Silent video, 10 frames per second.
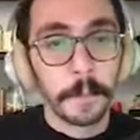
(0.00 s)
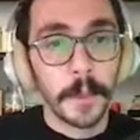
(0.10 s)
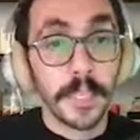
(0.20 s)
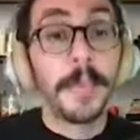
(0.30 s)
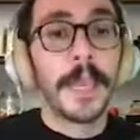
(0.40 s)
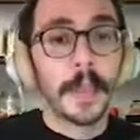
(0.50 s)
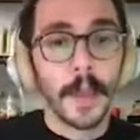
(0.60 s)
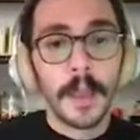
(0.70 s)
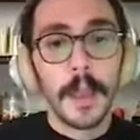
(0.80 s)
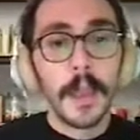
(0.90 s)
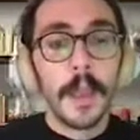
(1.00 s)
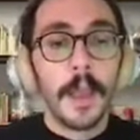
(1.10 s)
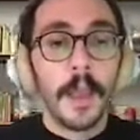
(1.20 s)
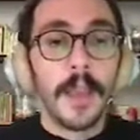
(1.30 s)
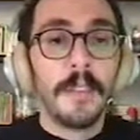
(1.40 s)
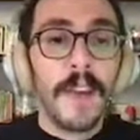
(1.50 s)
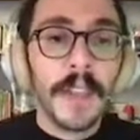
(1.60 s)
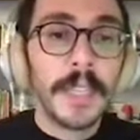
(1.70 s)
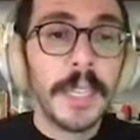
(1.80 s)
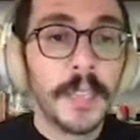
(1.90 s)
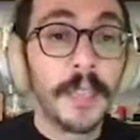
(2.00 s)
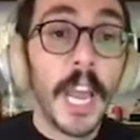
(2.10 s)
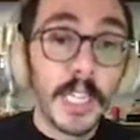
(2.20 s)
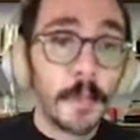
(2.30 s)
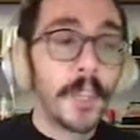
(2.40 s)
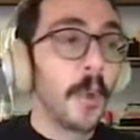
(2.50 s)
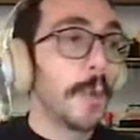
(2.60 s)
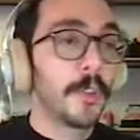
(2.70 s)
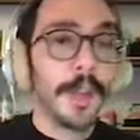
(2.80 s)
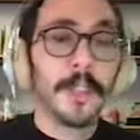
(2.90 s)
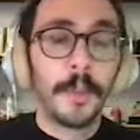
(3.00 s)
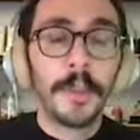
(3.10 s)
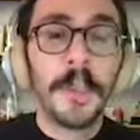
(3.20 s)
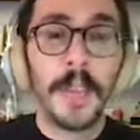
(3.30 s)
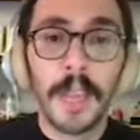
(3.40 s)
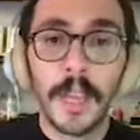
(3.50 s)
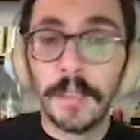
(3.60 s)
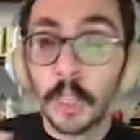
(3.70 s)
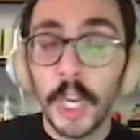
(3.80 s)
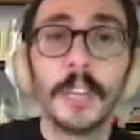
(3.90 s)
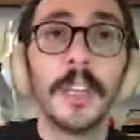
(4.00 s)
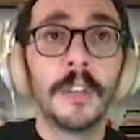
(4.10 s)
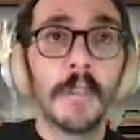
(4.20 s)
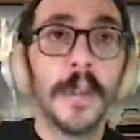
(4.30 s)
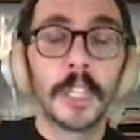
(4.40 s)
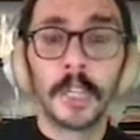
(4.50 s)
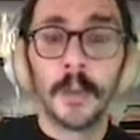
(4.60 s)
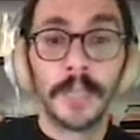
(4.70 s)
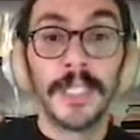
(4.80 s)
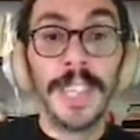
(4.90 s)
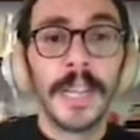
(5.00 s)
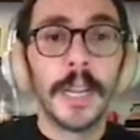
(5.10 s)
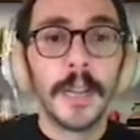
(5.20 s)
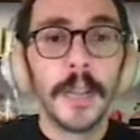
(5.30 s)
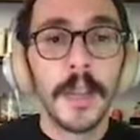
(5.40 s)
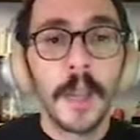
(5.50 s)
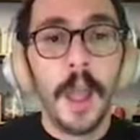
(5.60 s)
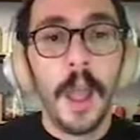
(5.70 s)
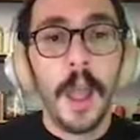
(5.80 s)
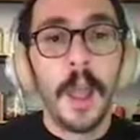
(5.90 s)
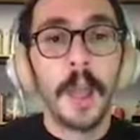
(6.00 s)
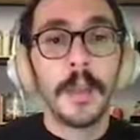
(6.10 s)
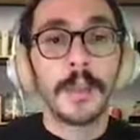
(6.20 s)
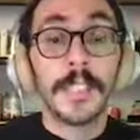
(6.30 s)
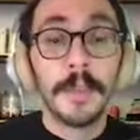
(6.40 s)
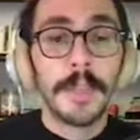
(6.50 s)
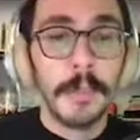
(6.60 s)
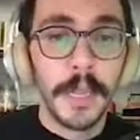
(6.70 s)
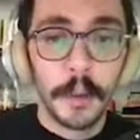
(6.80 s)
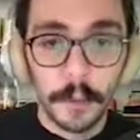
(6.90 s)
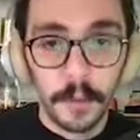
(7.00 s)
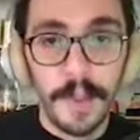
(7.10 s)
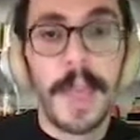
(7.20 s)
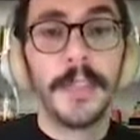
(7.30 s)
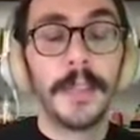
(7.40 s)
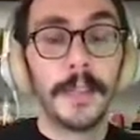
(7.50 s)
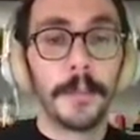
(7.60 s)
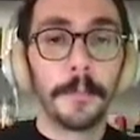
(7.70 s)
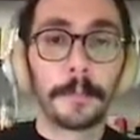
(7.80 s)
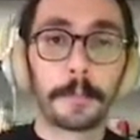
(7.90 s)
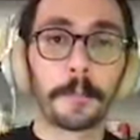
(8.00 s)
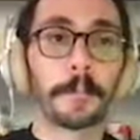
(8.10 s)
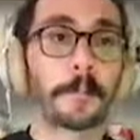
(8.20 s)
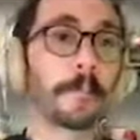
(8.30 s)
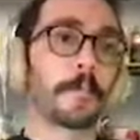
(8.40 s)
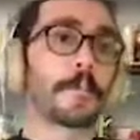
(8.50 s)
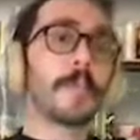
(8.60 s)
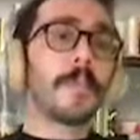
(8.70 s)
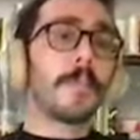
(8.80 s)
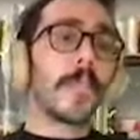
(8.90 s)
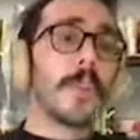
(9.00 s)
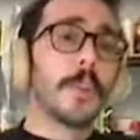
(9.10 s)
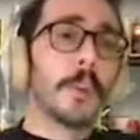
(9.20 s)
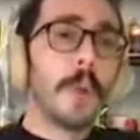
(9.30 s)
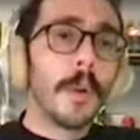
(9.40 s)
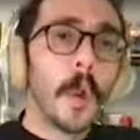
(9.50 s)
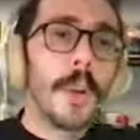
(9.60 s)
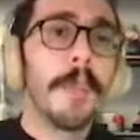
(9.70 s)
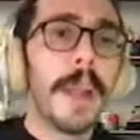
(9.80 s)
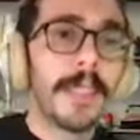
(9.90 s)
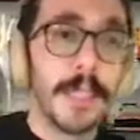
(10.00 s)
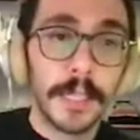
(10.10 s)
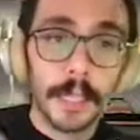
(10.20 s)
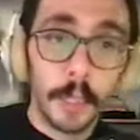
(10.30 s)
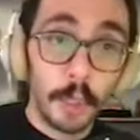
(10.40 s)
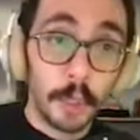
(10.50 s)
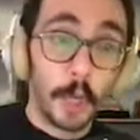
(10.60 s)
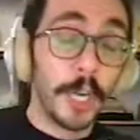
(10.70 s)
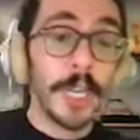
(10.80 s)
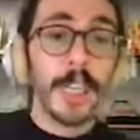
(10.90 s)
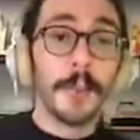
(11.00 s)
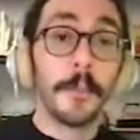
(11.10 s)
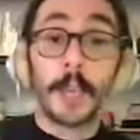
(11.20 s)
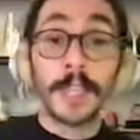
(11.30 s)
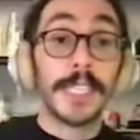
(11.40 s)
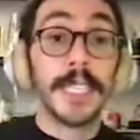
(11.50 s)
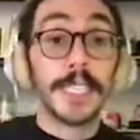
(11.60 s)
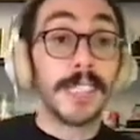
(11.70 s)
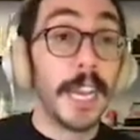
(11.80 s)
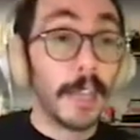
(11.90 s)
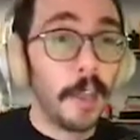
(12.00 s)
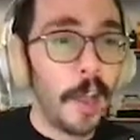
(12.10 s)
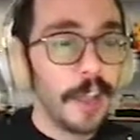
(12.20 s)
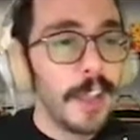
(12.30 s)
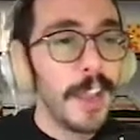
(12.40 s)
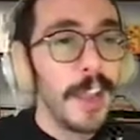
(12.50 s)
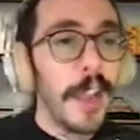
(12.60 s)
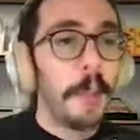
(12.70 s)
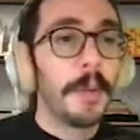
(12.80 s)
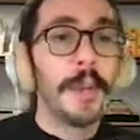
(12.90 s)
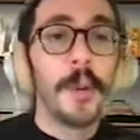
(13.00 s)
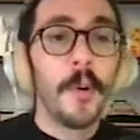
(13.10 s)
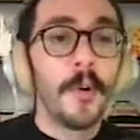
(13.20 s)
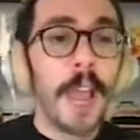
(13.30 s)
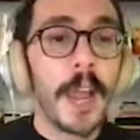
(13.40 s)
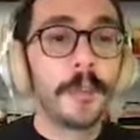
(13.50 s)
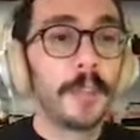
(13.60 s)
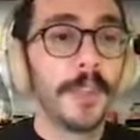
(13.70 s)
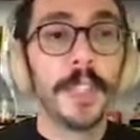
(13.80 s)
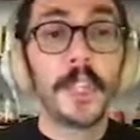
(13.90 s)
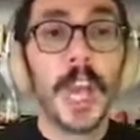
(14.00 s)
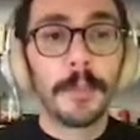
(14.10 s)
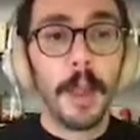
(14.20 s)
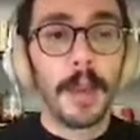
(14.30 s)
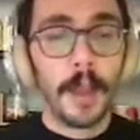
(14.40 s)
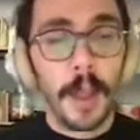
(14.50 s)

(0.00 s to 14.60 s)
speak. And finally, the dashboard that we tried to put there kind of to share the information or the data seemed to be also validated. So going back to this journey, we're going to see this slide a lot. I'm going to go now to the chatbot